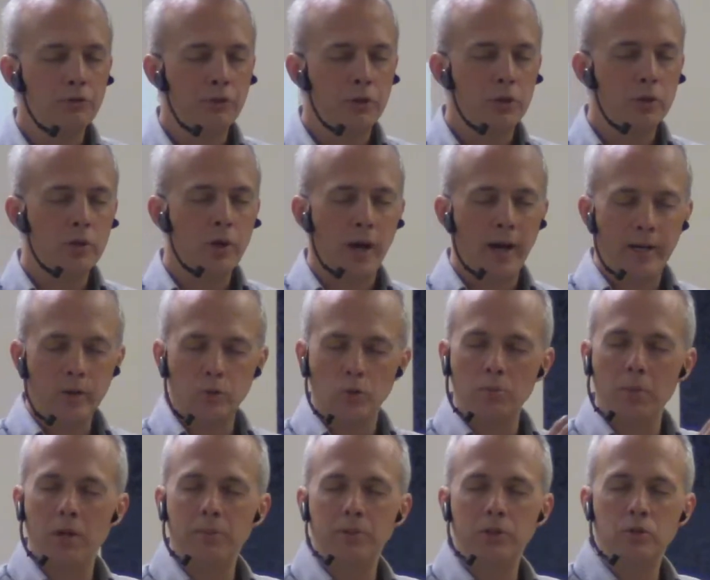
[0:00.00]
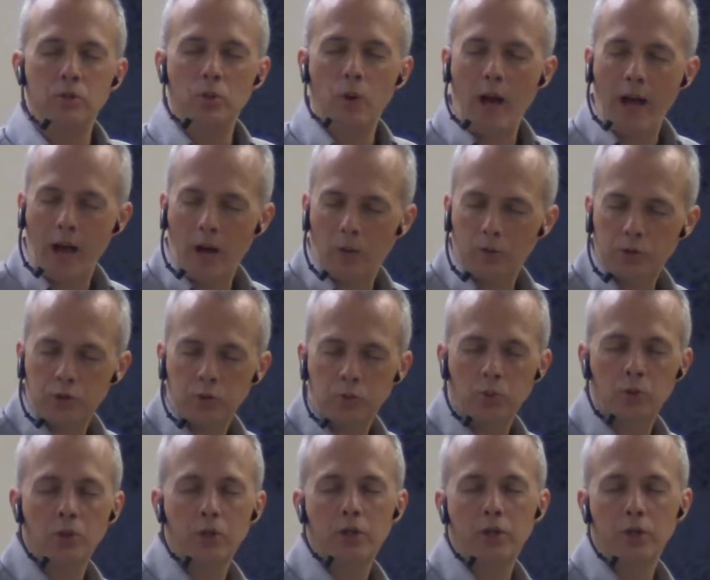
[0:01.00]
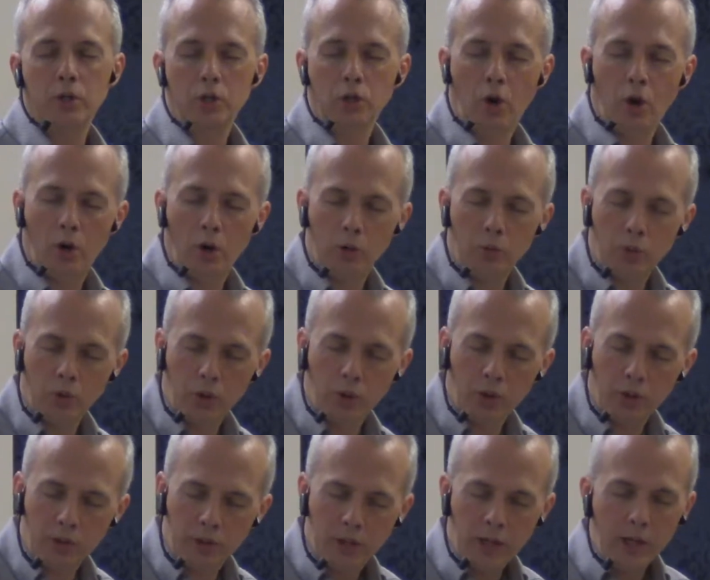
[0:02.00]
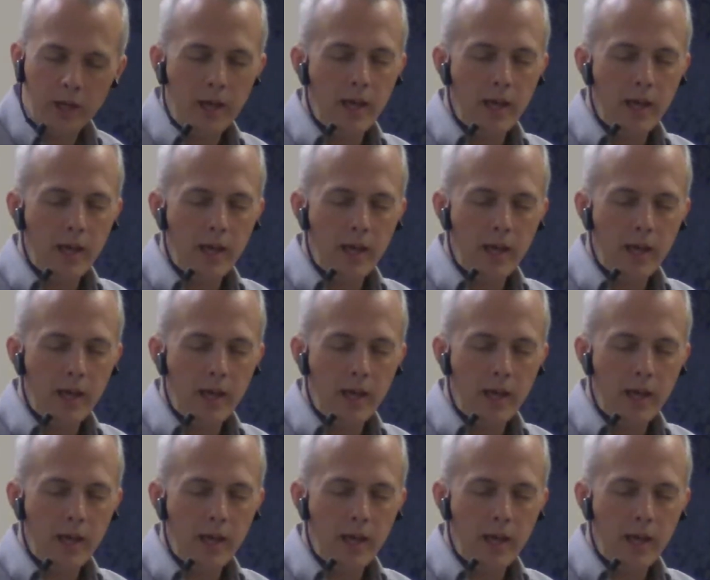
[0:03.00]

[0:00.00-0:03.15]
for you guys where maybe you do housework and yard work,